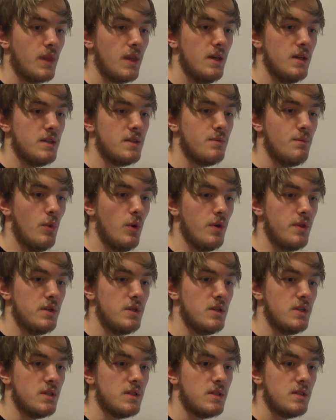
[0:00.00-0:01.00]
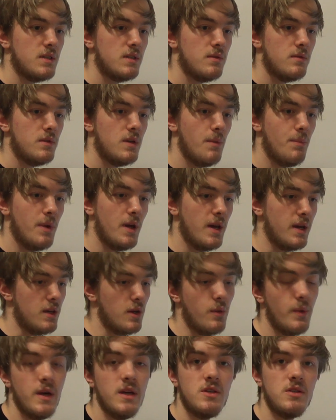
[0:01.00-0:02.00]
it's more than just applying
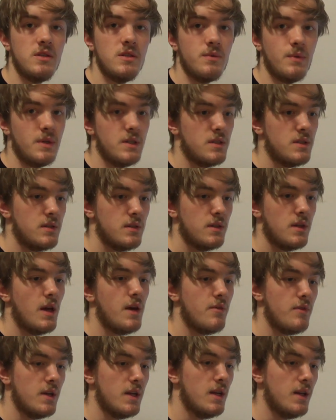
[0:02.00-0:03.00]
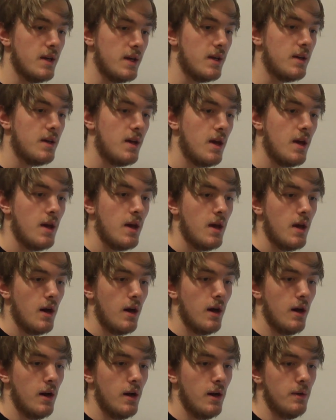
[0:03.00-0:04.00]
equations, which I really like.
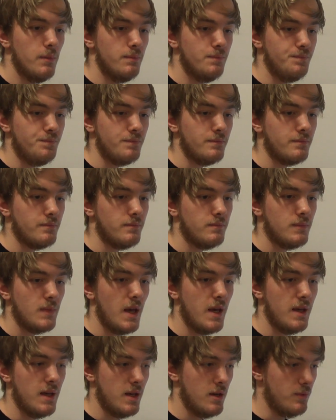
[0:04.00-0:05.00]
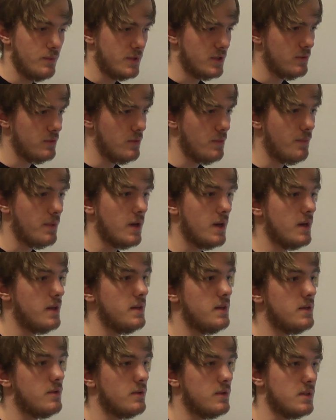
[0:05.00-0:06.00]
And it helps to apply
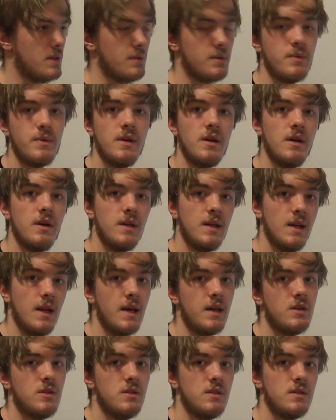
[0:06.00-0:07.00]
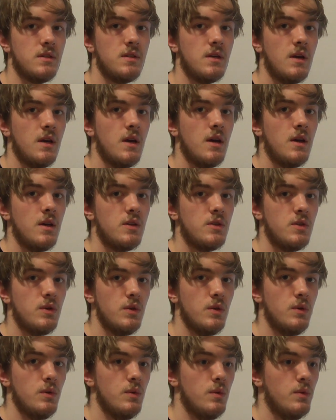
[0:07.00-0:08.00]
the concepts we learn in lectures
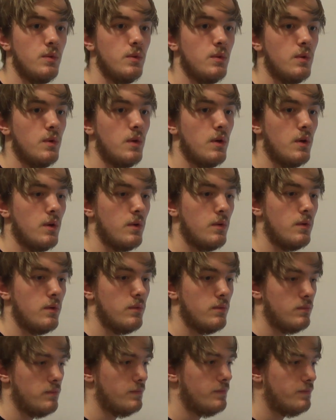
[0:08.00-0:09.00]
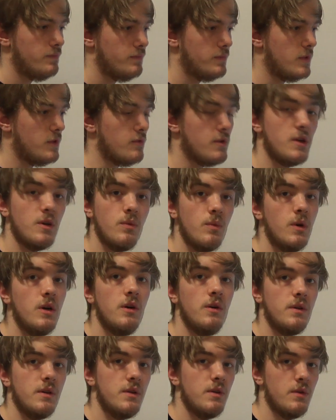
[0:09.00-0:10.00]
to the real
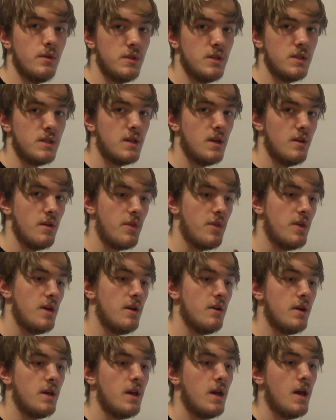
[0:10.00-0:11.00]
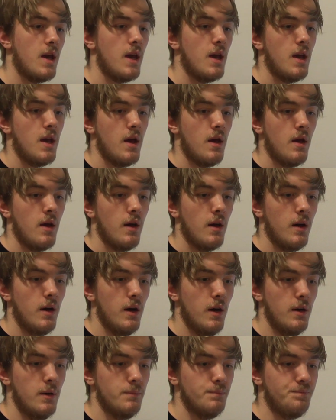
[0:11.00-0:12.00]
world and not just kind of theory.
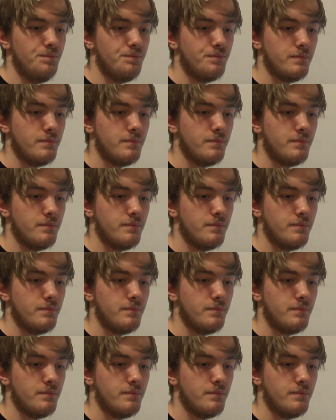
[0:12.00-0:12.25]
And